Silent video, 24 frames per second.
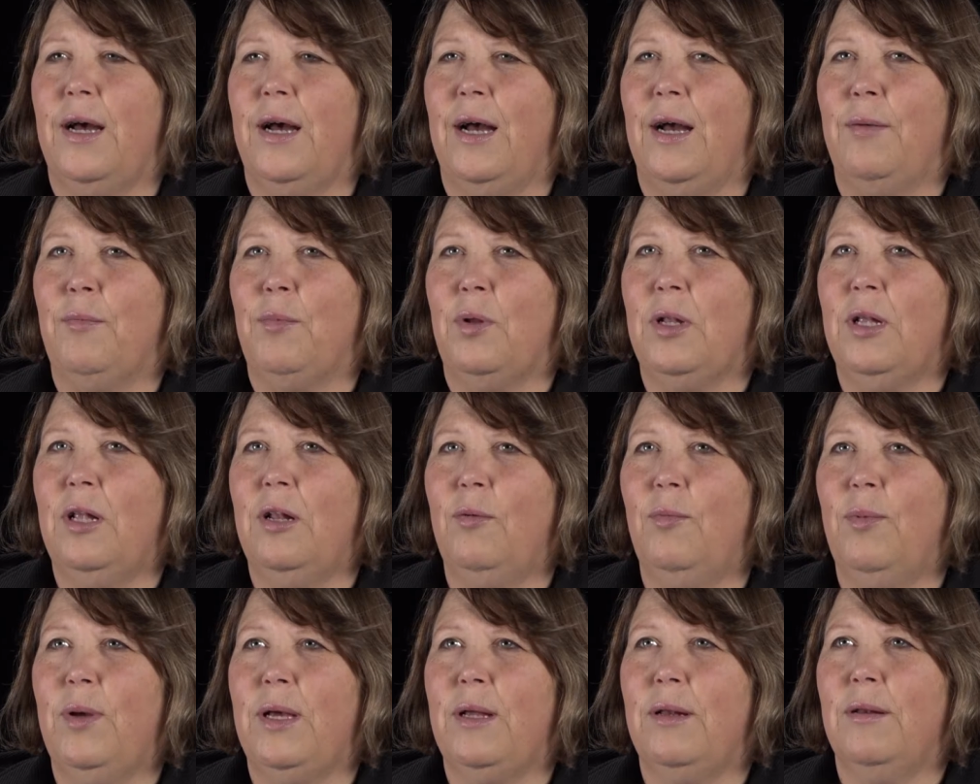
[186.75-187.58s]
I'm a
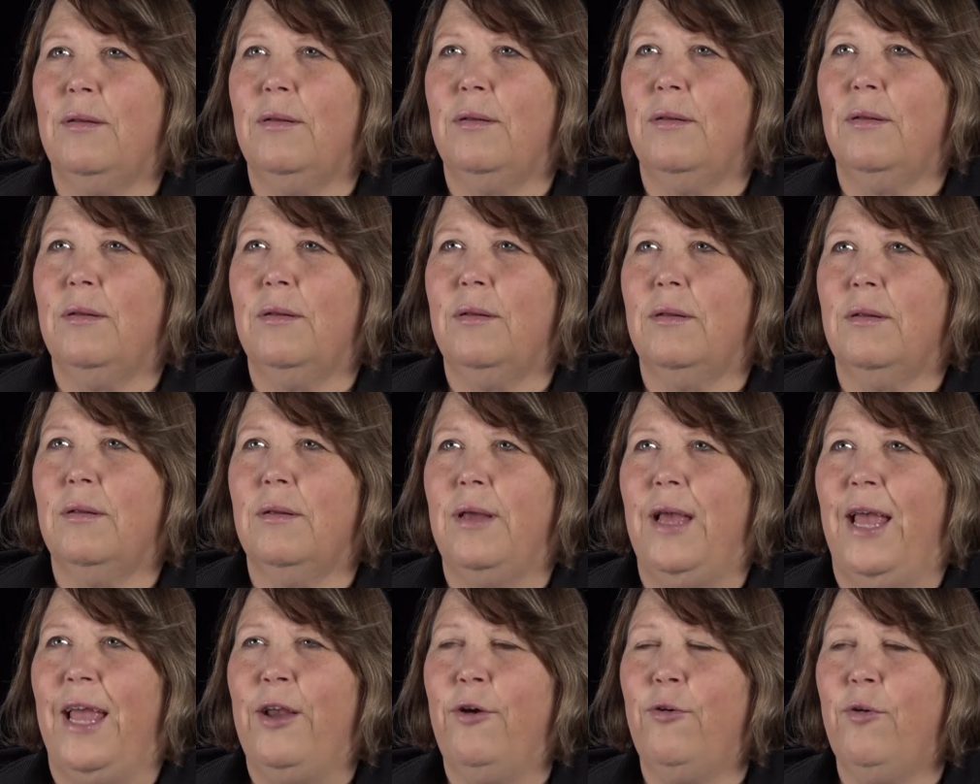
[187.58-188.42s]
little bit
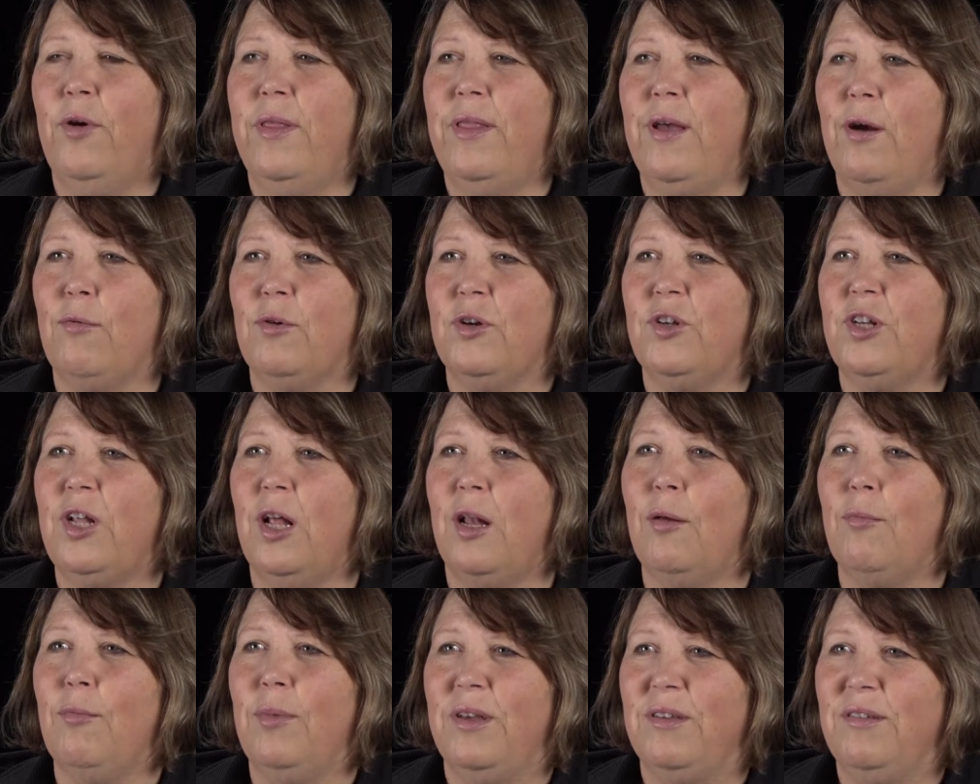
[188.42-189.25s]
angry that we're
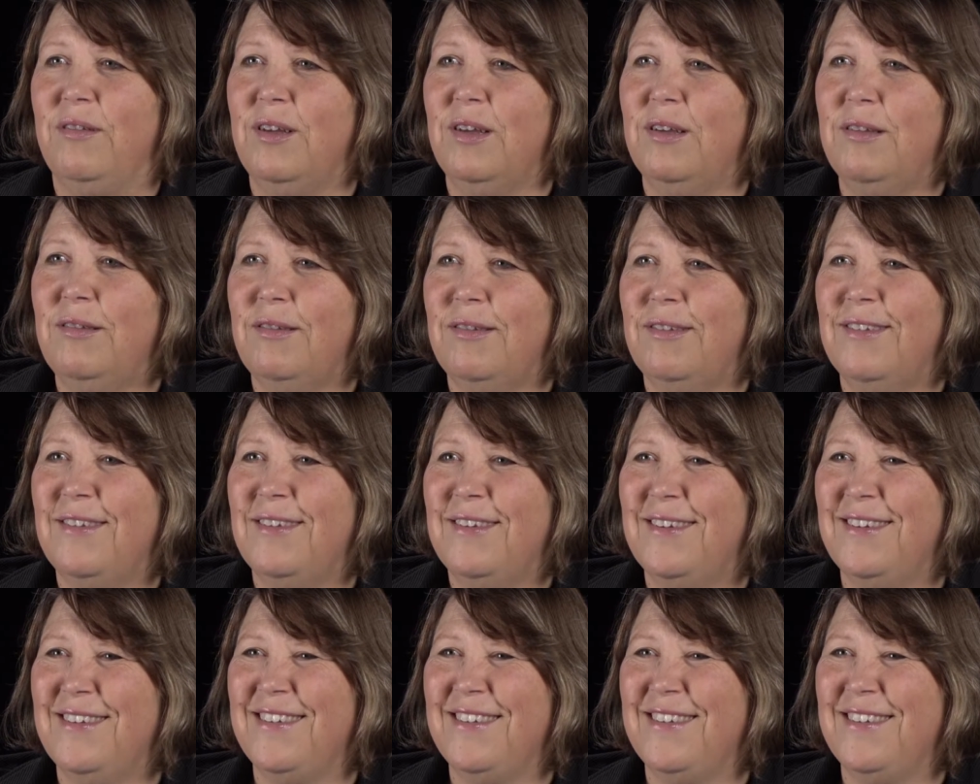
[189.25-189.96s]
still in business,